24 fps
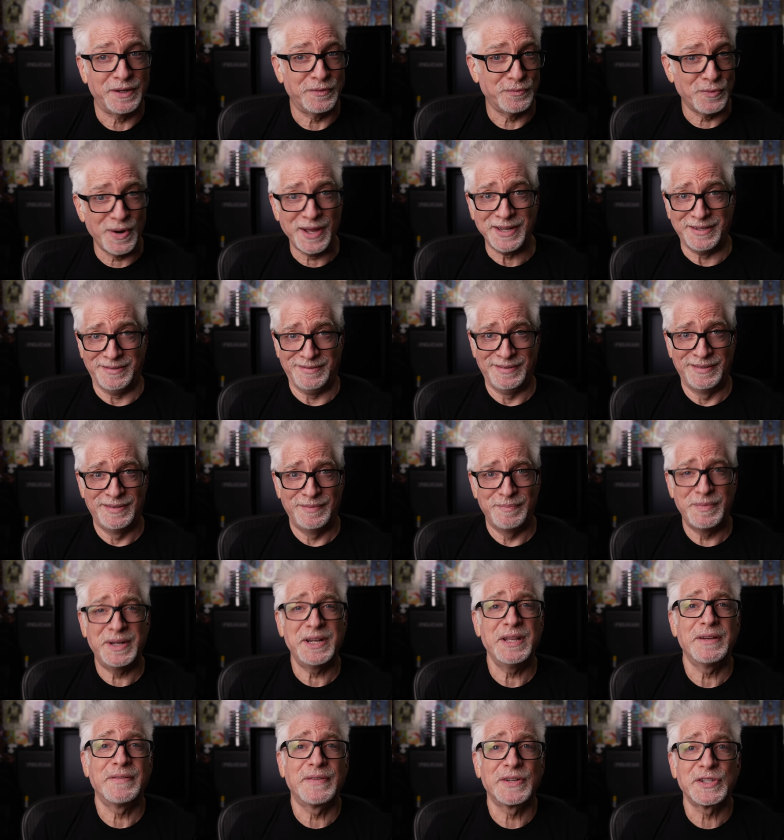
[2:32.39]
And right,
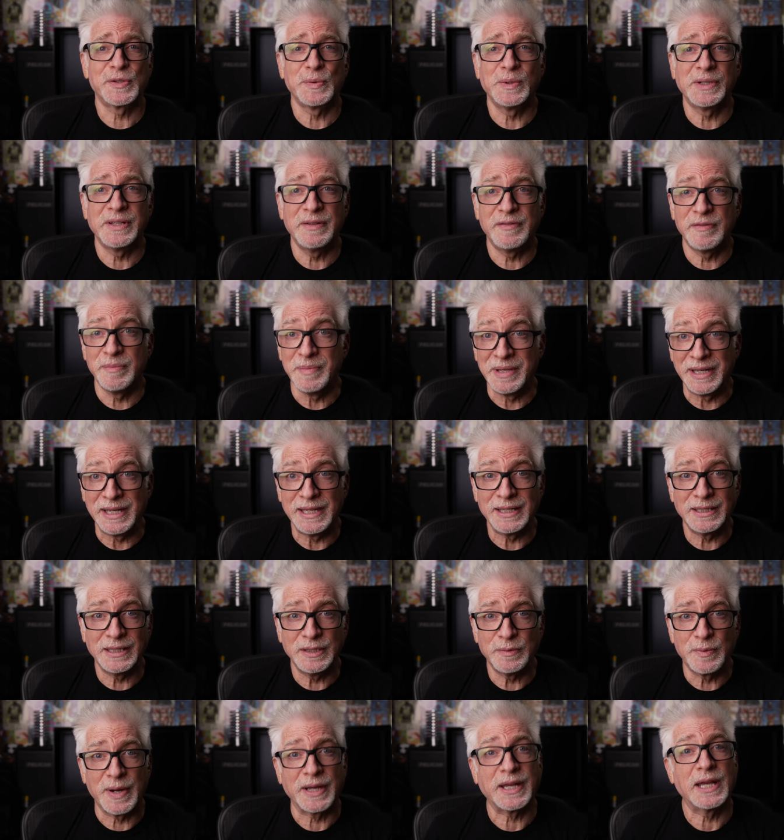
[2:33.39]
many of us will have
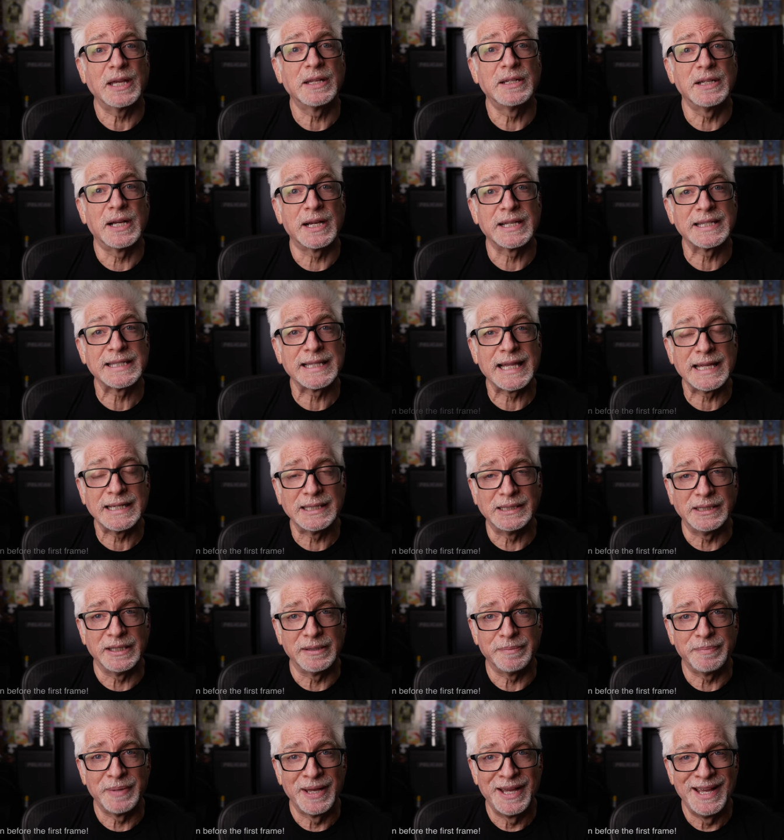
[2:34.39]
immediately recognized that
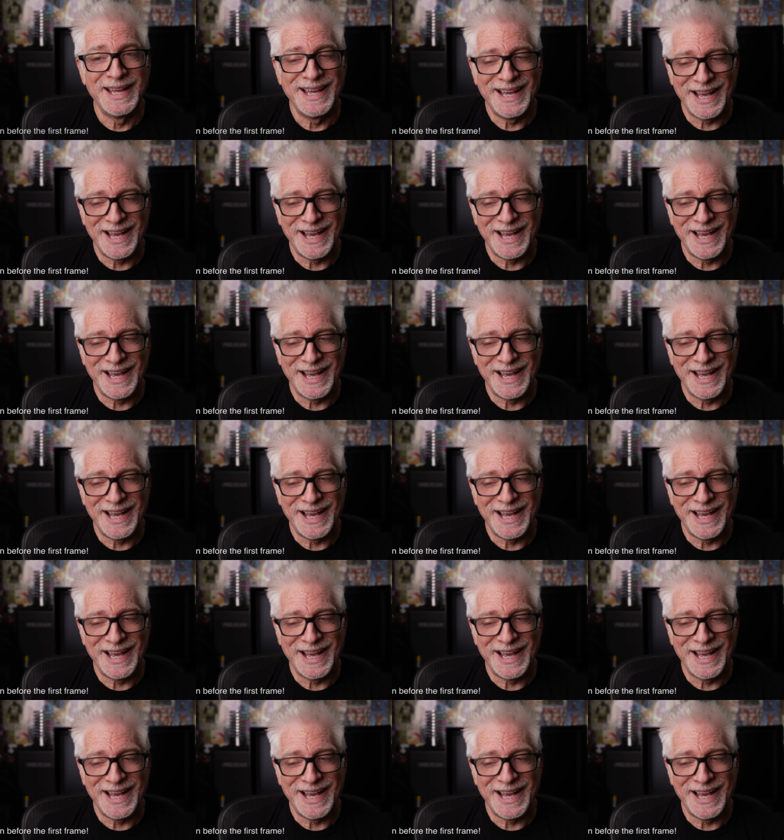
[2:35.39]
clip